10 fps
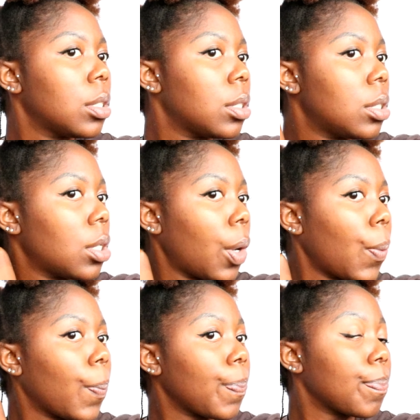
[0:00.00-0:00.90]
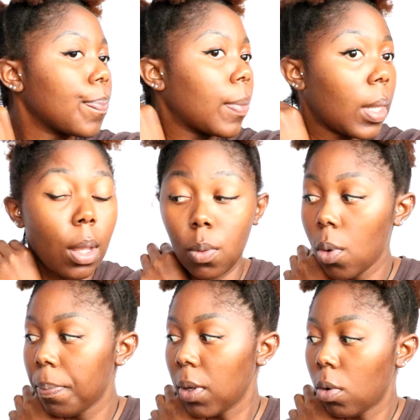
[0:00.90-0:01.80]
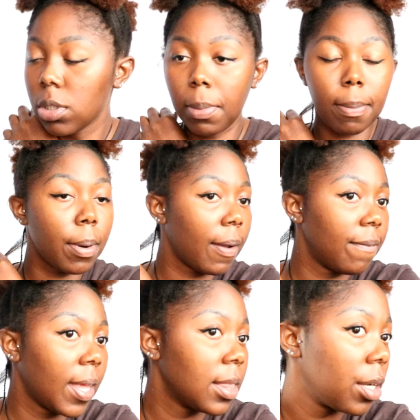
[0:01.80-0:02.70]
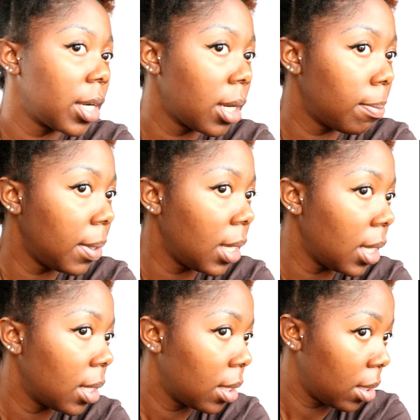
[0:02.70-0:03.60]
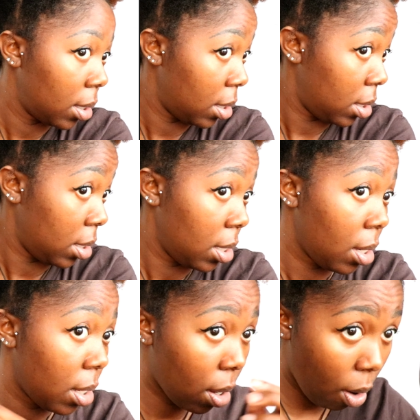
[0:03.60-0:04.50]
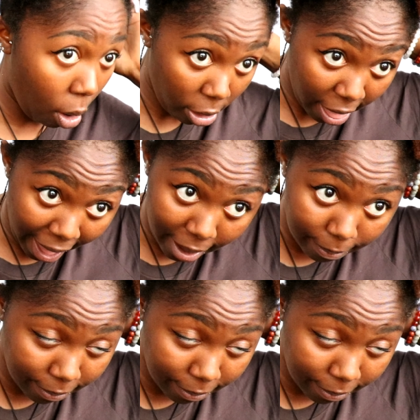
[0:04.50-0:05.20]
So, won't be holding my breath that they're gonna be all that.